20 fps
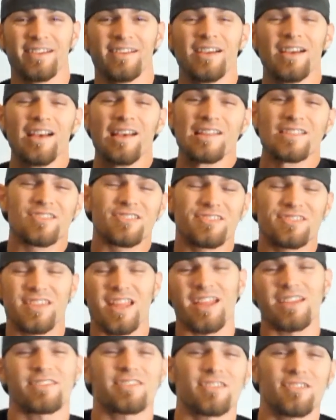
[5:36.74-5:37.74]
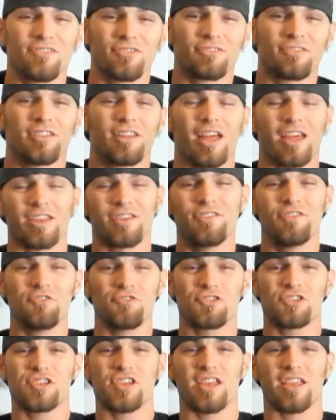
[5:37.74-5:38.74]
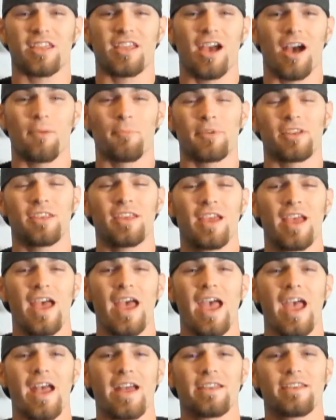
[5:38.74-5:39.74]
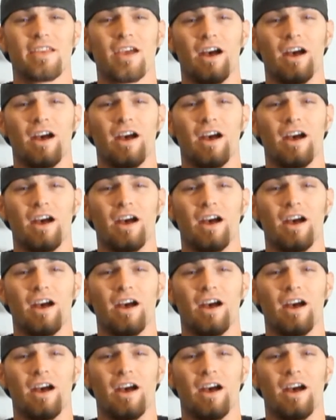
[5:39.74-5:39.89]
So stay tuned. A lot of new shit coming, and